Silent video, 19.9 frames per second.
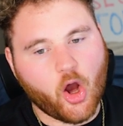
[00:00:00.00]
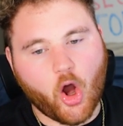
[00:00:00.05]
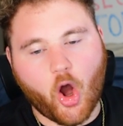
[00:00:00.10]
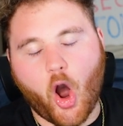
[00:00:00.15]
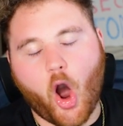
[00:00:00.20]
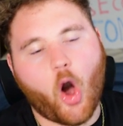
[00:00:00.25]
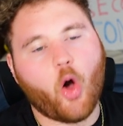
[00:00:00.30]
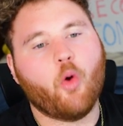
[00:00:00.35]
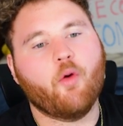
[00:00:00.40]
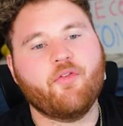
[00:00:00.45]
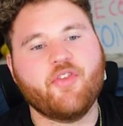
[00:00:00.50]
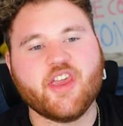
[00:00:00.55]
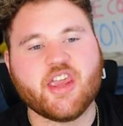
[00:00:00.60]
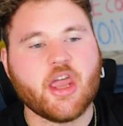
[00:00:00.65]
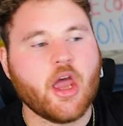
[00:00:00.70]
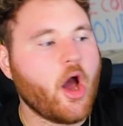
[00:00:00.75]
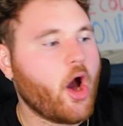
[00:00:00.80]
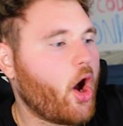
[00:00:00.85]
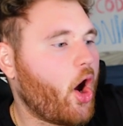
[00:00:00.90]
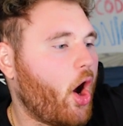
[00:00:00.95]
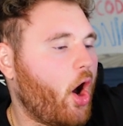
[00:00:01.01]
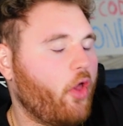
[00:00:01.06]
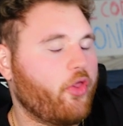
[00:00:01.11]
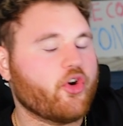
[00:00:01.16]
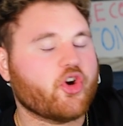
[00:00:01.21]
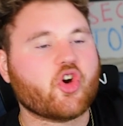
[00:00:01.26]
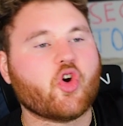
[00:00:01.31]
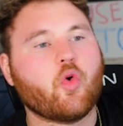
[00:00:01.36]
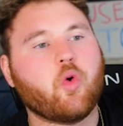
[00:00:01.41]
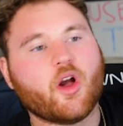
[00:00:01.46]
all the
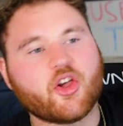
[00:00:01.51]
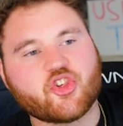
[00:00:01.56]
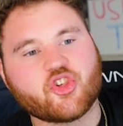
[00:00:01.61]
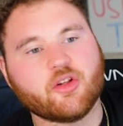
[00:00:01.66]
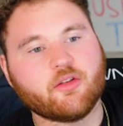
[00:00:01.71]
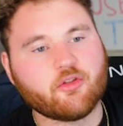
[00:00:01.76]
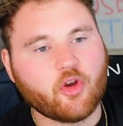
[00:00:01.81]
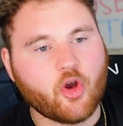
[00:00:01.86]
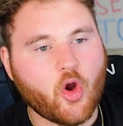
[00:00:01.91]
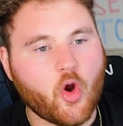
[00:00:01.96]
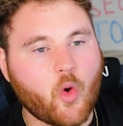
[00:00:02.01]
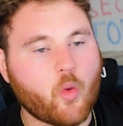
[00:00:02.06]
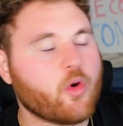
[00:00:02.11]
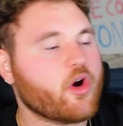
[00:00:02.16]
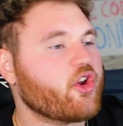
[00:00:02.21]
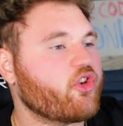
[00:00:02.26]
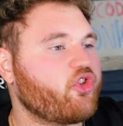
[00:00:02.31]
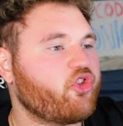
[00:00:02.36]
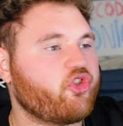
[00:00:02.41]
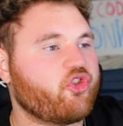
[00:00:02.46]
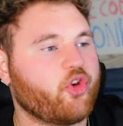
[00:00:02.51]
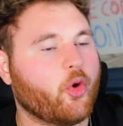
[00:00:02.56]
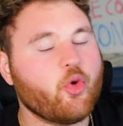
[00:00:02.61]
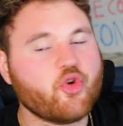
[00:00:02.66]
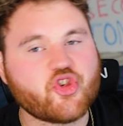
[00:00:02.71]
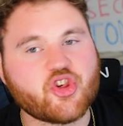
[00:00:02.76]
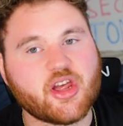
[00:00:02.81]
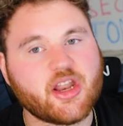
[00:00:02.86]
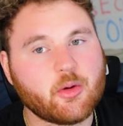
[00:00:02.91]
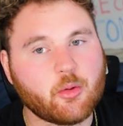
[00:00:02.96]
other questions were
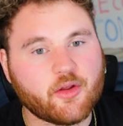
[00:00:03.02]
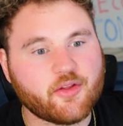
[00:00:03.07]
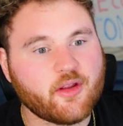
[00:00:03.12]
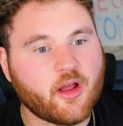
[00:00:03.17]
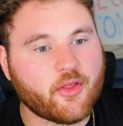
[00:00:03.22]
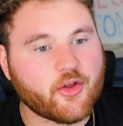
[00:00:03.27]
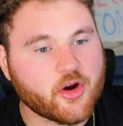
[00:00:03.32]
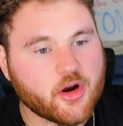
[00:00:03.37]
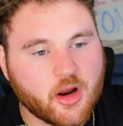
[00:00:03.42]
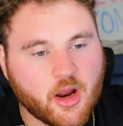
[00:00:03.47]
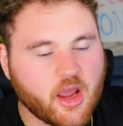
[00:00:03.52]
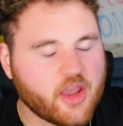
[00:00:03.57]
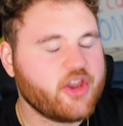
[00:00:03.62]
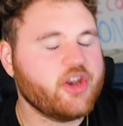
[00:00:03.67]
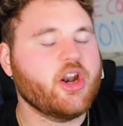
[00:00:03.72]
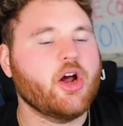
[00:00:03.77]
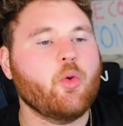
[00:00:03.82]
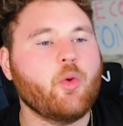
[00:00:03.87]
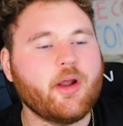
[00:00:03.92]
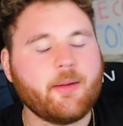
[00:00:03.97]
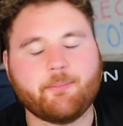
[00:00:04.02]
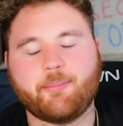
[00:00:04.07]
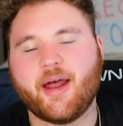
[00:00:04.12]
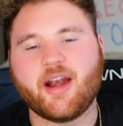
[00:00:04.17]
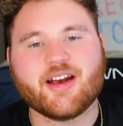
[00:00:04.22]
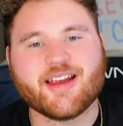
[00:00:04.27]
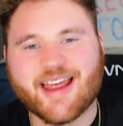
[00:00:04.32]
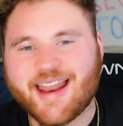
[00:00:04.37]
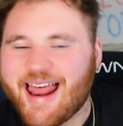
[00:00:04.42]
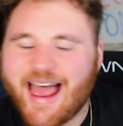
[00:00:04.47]
associated with another, you know what? Better
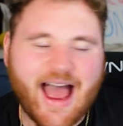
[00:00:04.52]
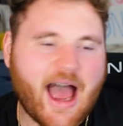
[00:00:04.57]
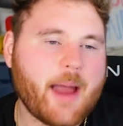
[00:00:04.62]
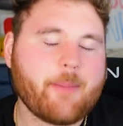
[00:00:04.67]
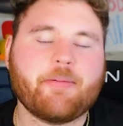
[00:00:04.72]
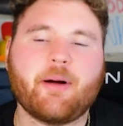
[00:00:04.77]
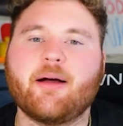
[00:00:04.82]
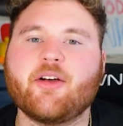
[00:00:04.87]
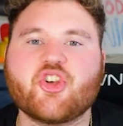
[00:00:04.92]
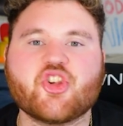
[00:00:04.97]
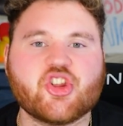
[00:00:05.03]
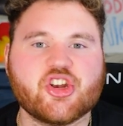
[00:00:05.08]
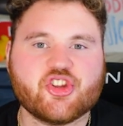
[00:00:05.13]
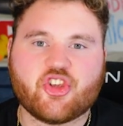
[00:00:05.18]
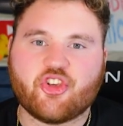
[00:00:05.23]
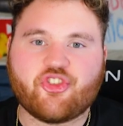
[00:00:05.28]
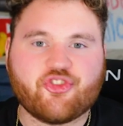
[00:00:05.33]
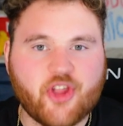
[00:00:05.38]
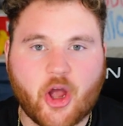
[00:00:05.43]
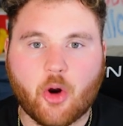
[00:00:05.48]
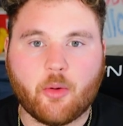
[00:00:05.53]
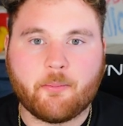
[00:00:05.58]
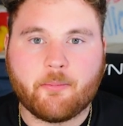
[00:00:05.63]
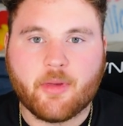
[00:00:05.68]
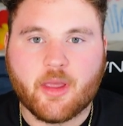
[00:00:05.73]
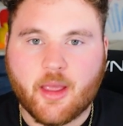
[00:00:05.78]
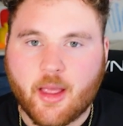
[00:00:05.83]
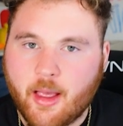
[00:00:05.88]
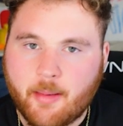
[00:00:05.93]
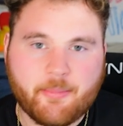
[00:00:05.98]
yet, I probably should have just known,
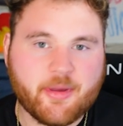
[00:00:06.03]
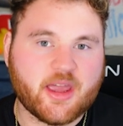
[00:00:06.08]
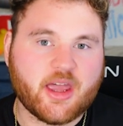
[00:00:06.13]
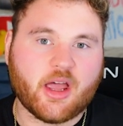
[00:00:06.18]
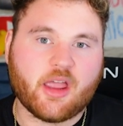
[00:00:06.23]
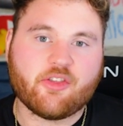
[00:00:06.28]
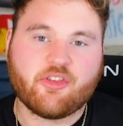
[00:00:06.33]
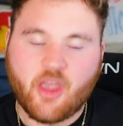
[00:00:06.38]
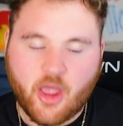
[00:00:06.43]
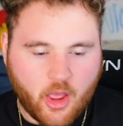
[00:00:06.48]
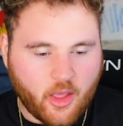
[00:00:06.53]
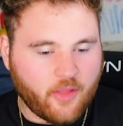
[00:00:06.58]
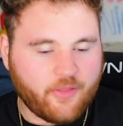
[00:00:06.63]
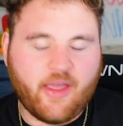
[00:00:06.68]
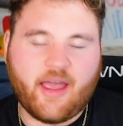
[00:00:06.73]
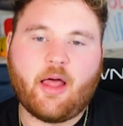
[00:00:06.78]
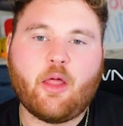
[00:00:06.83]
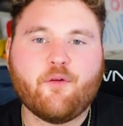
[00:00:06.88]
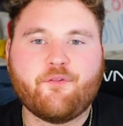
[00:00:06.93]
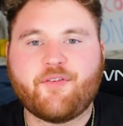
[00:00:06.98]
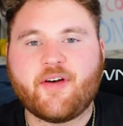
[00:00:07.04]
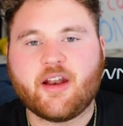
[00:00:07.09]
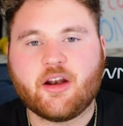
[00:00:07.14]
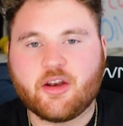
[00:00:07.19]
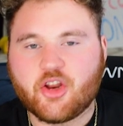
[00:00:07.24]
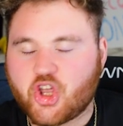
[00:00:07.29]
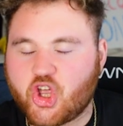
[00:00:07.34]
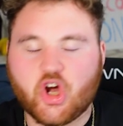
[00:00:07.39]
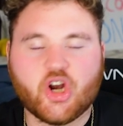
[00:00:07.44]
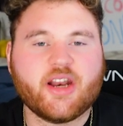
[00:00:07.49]
because the
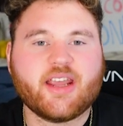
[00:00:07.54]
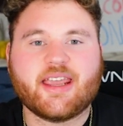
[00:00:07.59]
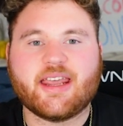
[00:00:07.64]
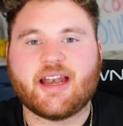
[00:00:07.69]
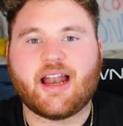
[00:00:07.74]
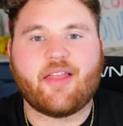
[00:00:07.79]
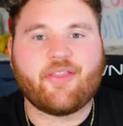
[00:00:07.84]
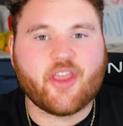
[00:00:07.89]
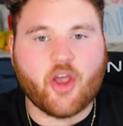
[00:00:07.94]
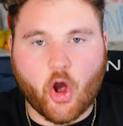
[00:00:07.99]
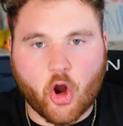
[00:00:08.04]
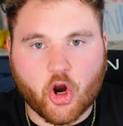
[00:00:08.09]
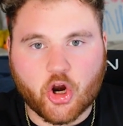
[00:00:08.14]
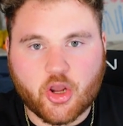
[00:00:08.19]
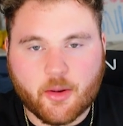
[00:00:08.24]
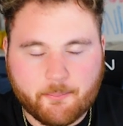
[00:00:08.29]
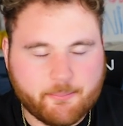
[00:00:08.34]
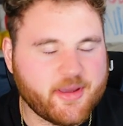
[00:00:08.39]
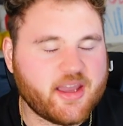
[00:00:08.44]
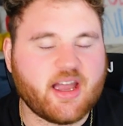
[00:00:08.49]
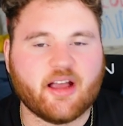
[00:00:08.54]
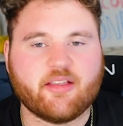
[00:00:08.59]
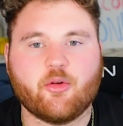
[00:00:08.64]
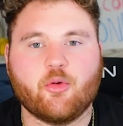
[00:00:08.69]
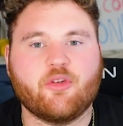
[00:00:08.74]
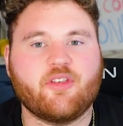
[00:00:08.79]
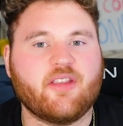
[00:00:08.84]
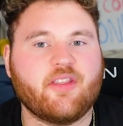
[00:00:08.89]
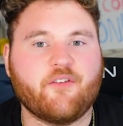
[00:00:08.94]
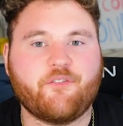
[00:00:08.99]
elephant couldn't get on the ark because he
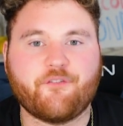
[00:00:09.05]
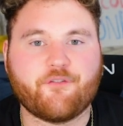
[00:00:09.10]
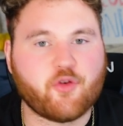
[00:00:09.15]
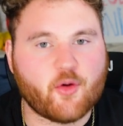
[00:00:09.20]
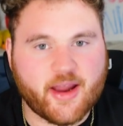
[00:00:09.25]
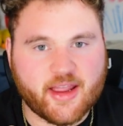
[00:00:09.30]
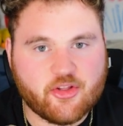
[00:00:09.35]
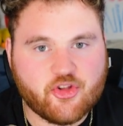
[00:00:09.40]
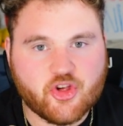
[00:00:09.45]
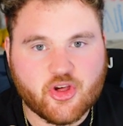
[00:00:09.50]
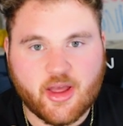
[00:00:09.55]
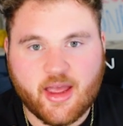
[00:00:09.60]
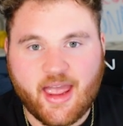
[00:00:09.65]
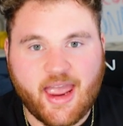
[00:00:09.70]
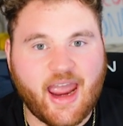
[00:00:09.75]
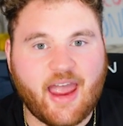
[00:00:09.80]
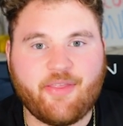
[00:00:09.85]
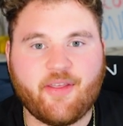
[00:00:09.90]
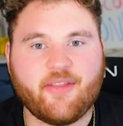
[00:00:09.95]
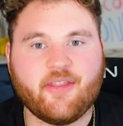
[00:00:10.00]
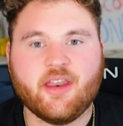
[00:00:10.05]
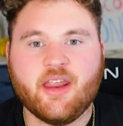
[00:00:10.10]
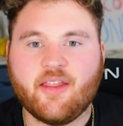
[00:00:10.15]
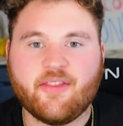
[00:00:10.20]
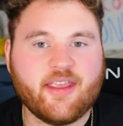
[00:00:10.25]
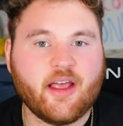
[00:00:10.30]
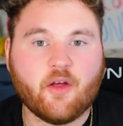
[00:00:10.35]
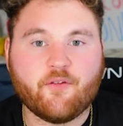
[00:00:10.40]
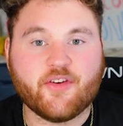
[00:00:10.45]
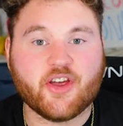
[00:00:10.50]
was in the fridge, and then
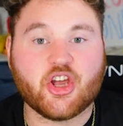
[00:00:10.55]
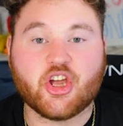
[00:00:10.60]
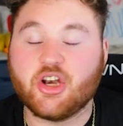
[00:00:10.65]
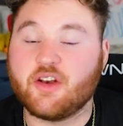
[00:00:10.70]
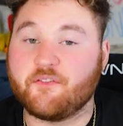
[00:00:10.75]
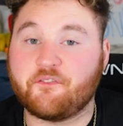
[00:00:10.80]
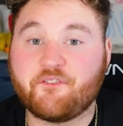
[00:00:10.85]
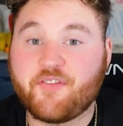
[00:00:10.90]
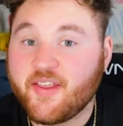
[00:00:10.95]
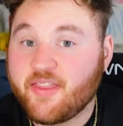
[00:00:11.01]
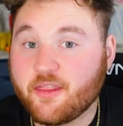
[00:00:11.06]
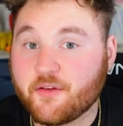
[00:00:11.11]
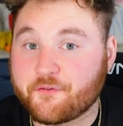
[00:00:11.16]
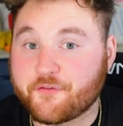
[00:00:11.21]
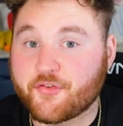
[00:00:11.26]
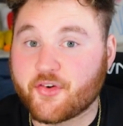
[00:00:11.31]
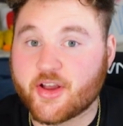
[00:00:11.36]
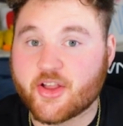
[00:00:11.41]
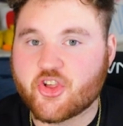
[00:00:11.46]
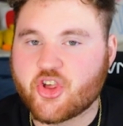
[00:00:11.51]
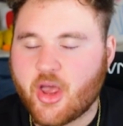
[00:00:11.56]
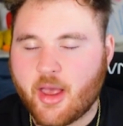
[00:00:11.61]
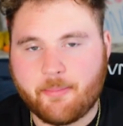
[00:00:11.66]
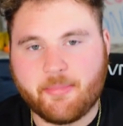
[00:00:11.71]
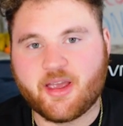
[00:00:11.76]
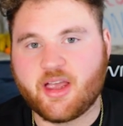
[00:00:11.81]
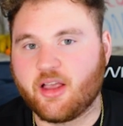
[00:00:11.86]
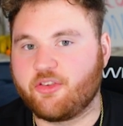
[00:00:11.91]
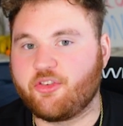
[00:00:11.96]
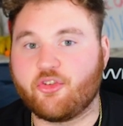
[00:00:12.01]
the elephant couldn't fit in the fridge
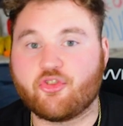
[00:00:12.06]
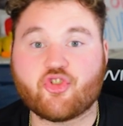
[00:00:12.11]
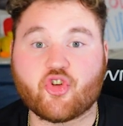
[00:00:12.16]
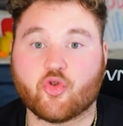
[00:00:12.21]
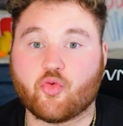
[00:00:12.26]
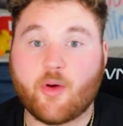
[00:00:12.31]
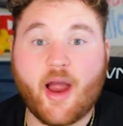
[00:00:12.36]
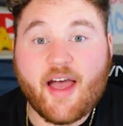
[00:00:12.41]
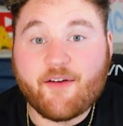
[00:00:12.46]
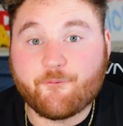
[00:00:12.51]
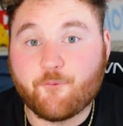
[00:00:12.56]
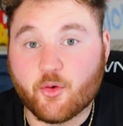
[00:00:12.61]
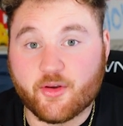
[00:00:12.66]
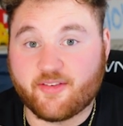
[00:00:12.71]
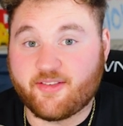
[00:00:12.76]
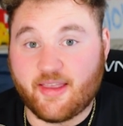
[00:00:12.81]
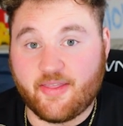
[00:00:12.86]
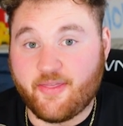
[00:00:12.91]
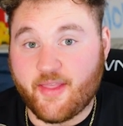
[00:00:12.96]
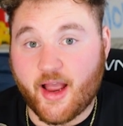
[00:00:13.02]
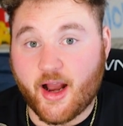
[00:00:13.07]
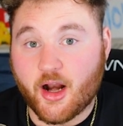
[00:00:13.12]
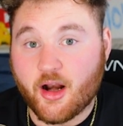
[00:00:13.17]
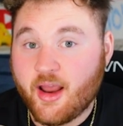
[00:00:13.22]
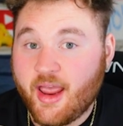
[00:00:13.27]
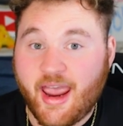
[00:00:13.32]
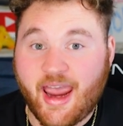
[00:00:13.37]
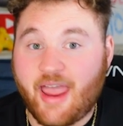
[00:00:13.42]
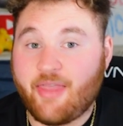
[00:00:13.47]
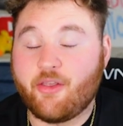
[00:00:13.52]
because the giraffe was in there,
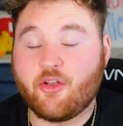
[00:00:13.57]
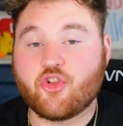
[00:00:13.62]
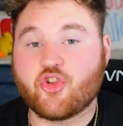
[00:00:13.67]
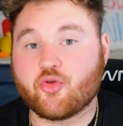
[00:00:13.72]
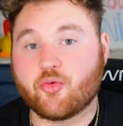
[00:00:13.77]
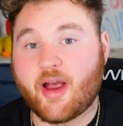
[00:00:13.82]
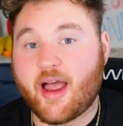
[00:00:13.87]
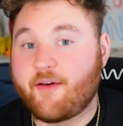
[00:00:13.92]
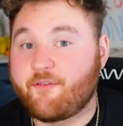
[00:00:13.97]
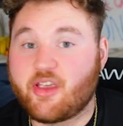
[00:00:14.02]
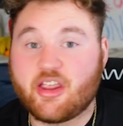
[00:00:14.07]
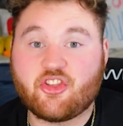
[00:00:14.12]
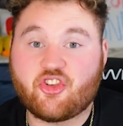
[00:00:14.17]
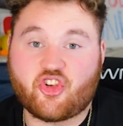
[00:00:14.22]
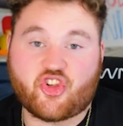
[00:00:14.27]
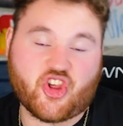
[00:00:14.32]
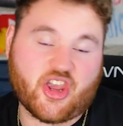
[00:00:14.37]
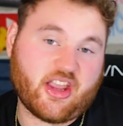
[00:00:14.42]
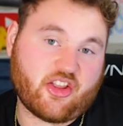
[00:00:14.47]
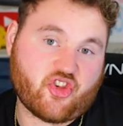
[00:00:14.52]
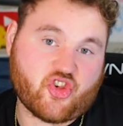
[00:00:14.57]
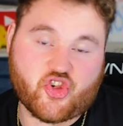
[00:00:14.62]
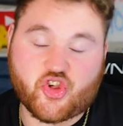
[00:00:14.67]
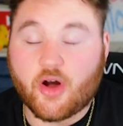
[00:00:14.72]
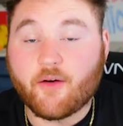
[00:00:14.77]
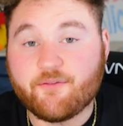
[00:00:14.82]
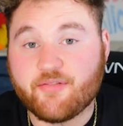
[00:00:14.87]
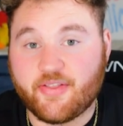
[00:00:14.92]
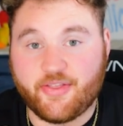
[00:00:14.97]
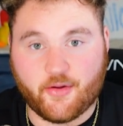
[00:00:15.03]
and the giraffe can just get
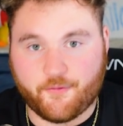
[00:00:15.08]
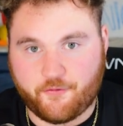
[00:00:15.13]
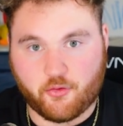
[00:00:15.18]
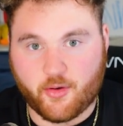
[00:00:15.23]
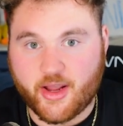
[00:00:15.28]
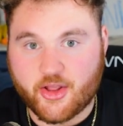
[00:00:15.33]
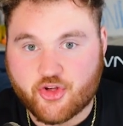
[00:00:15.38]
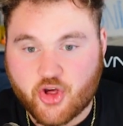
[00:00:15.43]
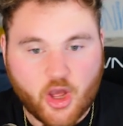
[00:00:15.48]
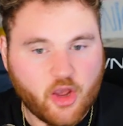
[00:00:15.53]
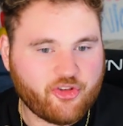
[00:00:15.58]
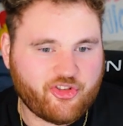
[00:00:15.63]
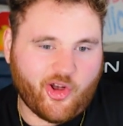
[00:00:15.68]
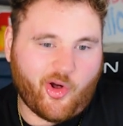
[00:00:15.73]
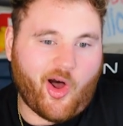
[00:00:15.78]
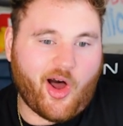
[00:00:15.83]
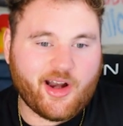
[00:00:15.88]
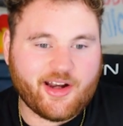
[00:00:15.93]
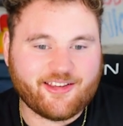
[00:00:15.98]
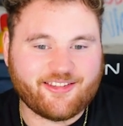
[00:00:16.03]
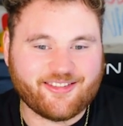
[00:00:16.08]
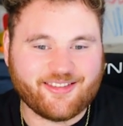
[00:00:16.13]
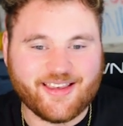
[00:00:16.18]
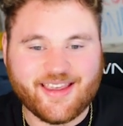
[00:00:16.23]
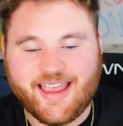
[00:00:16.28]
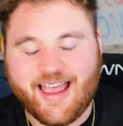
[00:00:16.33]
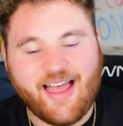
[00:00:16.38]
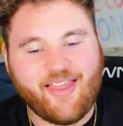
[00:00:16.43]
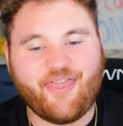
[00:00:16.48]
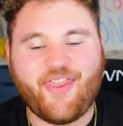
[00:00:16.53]
shoved in the fridge. So
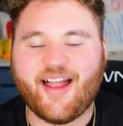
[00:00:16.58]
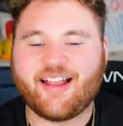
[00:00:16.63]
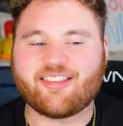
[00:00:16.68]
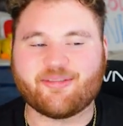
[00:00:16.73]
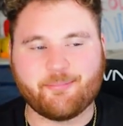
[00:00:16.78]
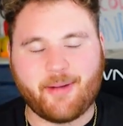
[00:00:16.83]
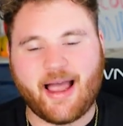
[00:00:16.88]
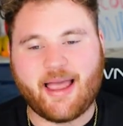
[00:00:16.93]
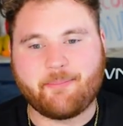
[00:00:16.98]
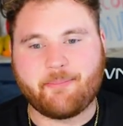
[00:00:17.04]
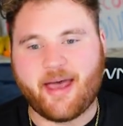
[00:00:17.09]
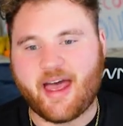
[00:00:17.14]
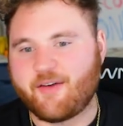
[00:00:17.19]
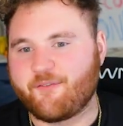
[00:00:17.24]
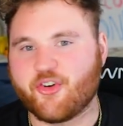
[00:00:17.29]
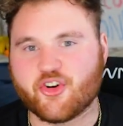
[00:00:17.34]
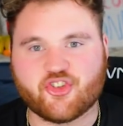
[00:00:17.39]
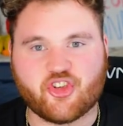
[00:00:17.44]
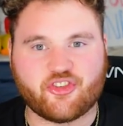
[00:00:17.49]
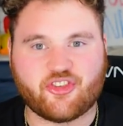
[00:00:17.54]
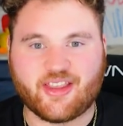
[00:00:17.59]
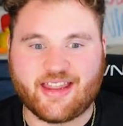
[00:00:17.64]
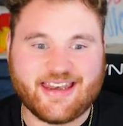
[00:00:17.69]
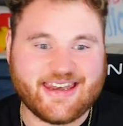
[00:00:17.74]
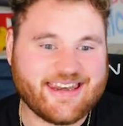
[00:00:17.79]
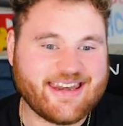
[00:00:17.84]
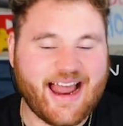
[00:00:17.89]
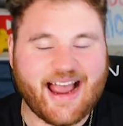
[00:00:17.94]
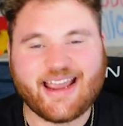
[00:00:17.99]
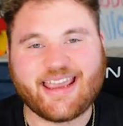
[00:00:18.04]
honestly, that's my bad for just
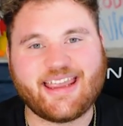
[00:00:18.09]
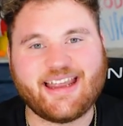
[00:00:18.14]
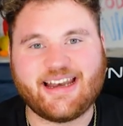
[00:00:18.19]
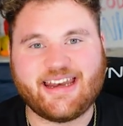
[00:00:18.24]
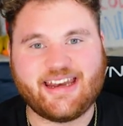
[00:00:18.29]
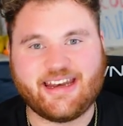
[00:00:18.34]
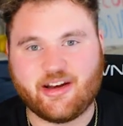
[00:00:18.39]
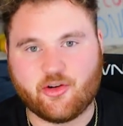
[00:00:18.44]
not getting it